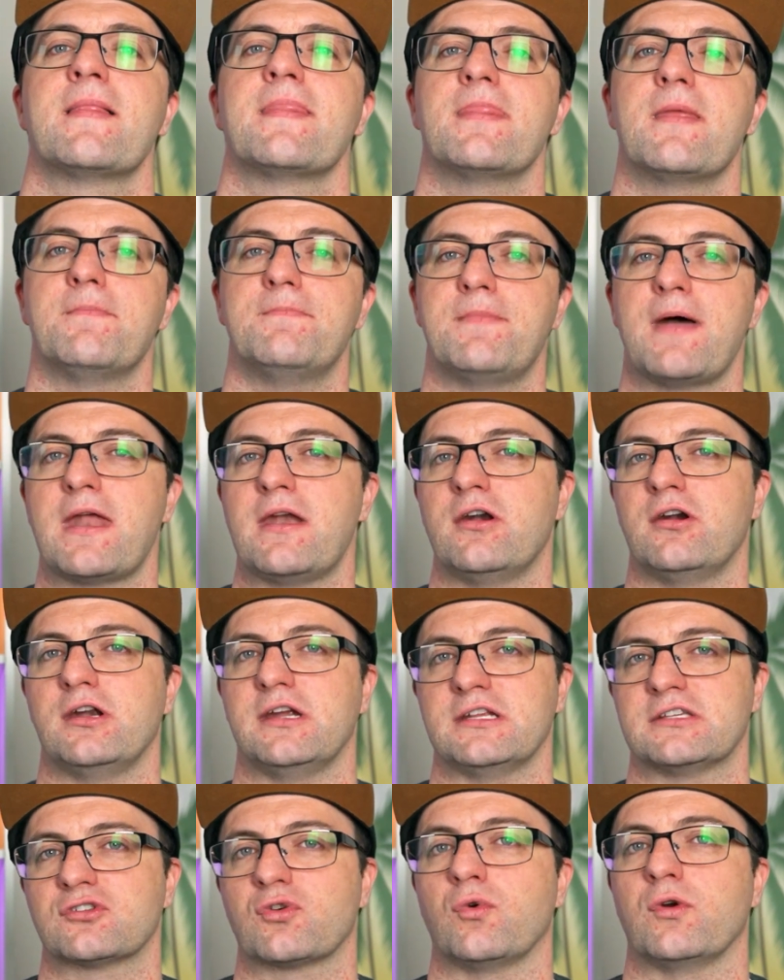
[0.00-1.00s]
the better
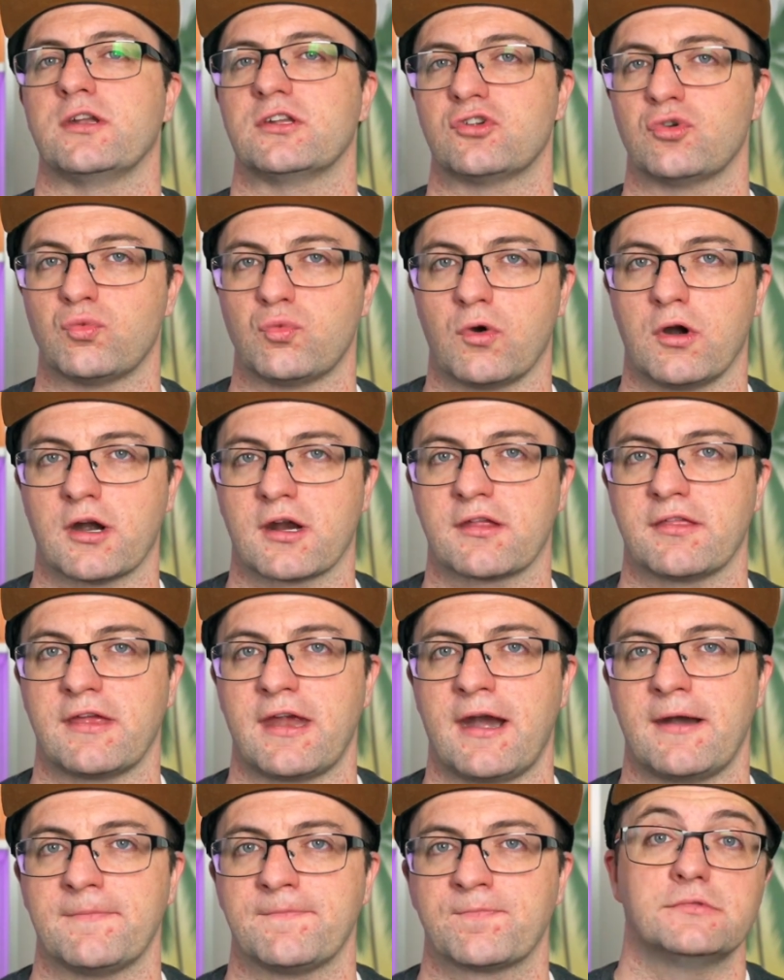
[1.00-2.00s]
it's going to work
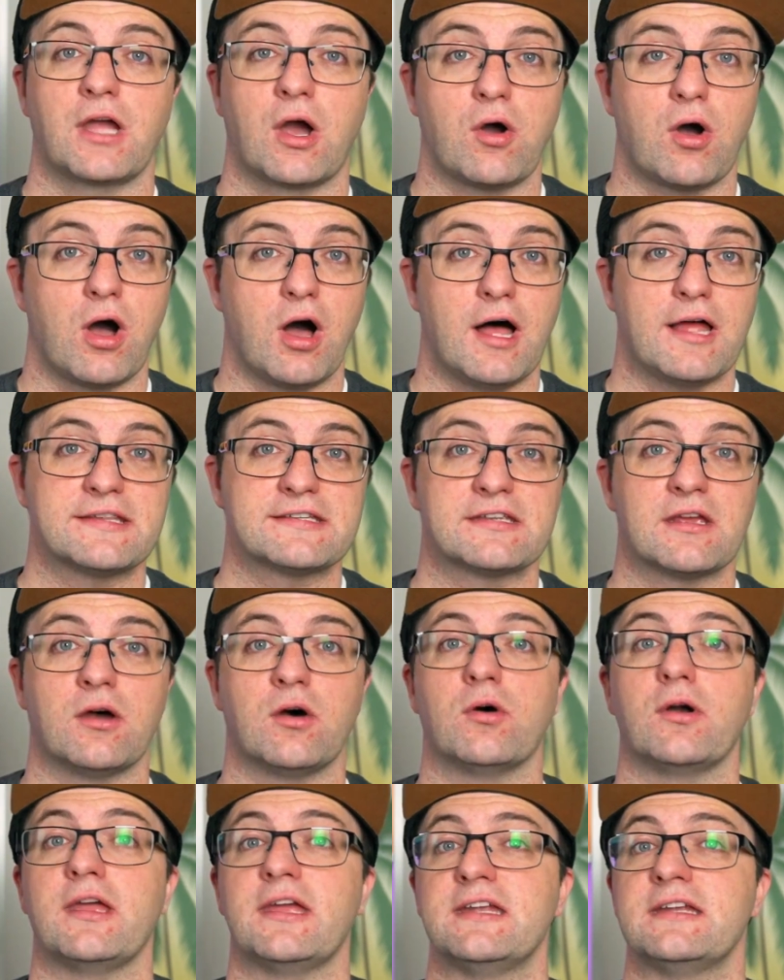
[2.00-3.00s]
there. Now
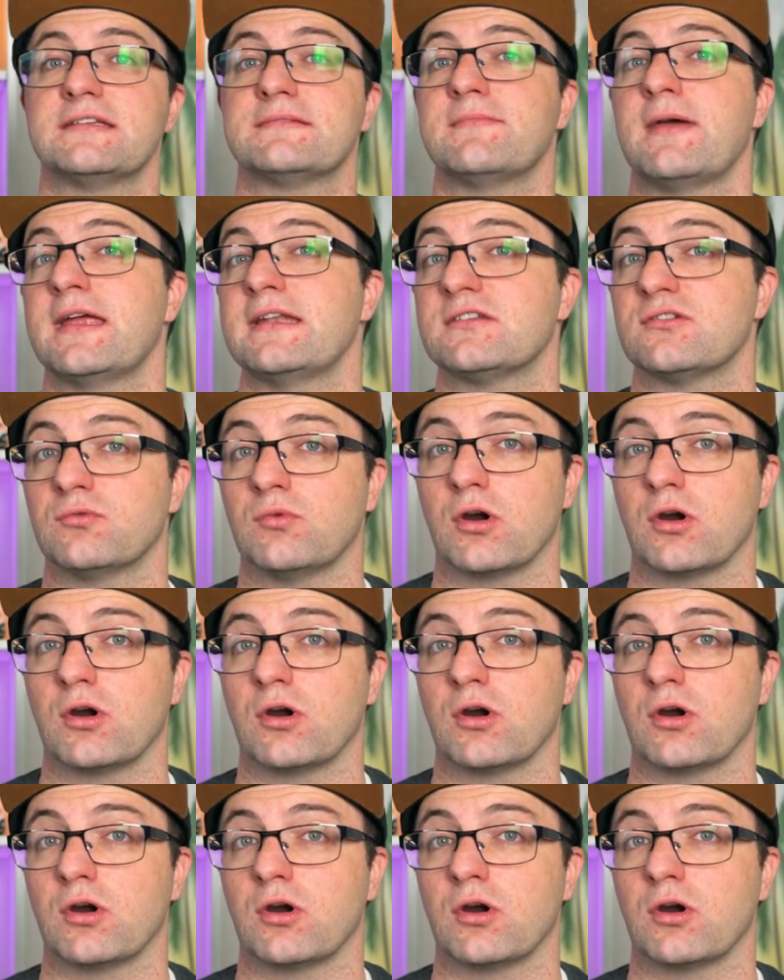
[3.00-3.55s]
also, it is meant to